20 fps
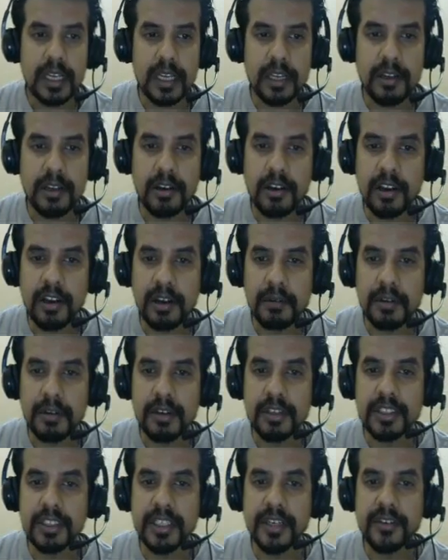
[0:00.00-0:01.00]
or I
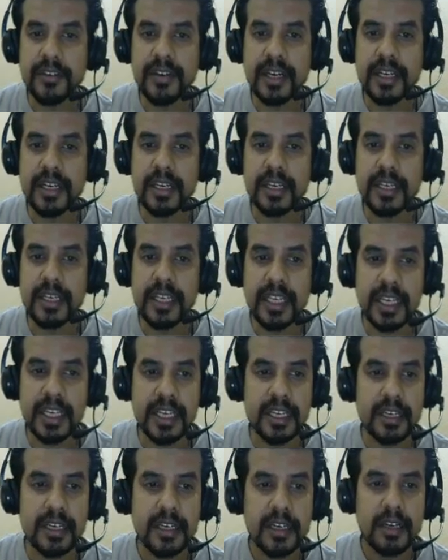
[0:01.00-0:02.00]
want to generate a
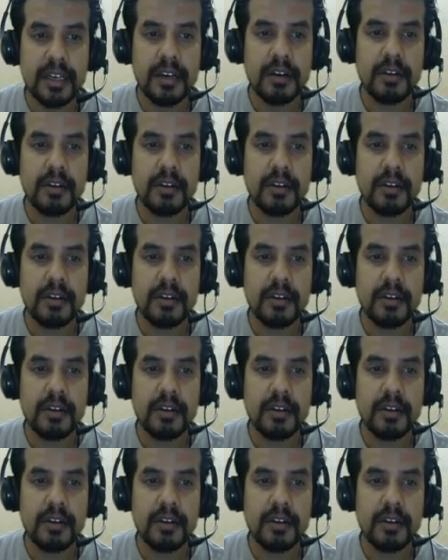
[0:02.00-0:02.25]
lead,